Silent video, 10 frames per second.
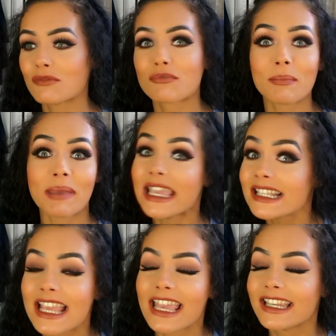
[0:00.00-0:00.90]

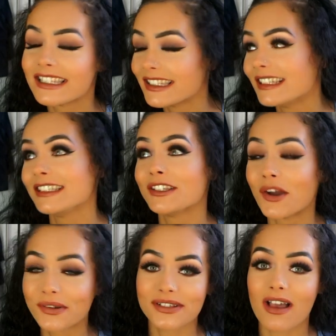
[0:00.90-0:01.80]
repeating, you
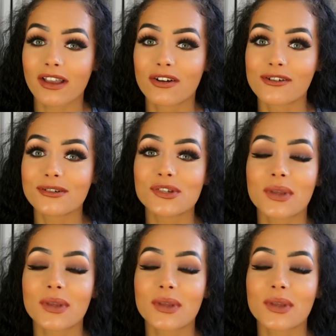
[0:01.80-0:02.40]
know, cycles,